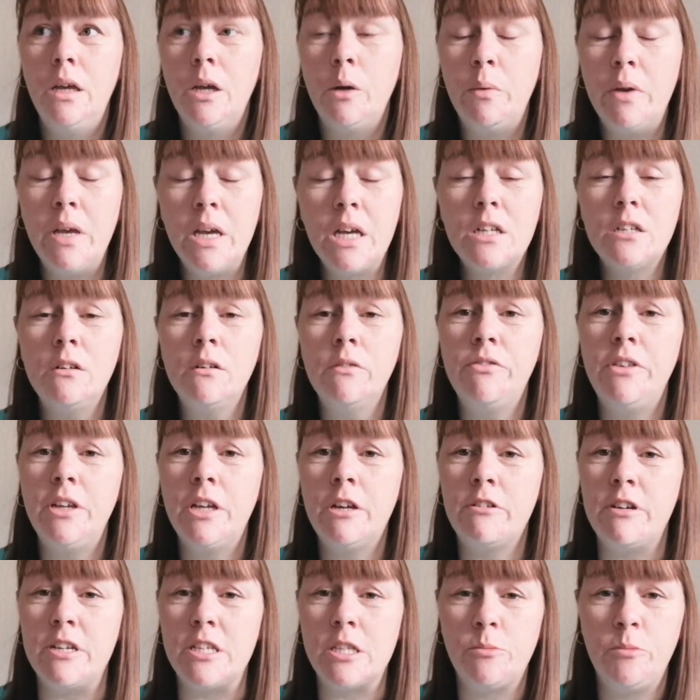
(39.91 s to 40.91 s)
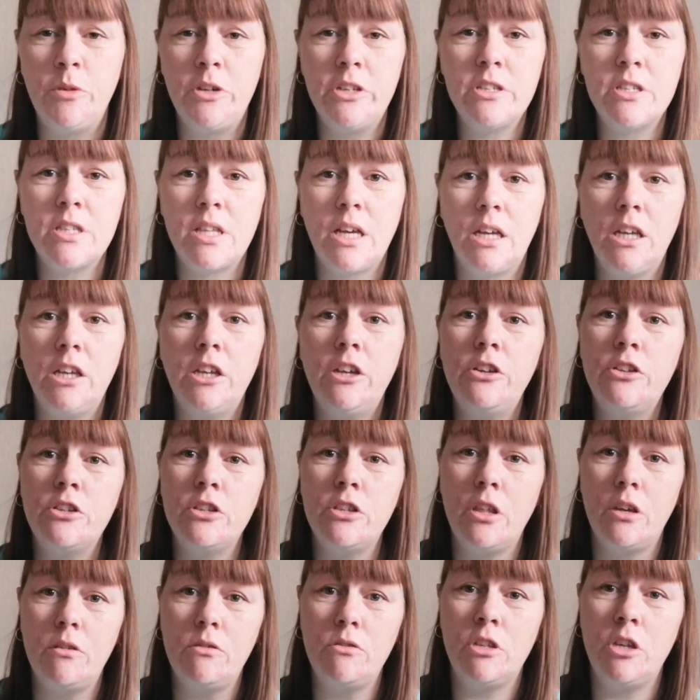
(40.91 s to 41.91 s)
We had a lovely Christmas, thank you to
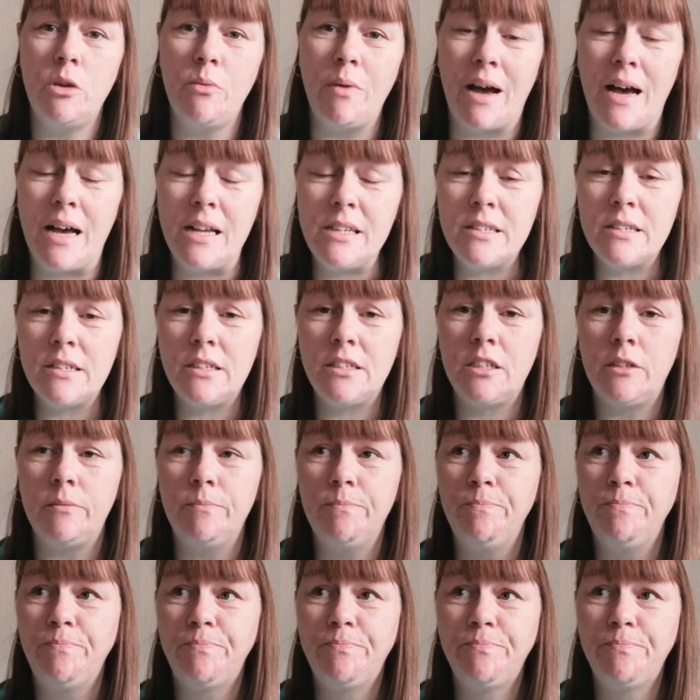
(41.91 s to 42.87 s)
those who asked.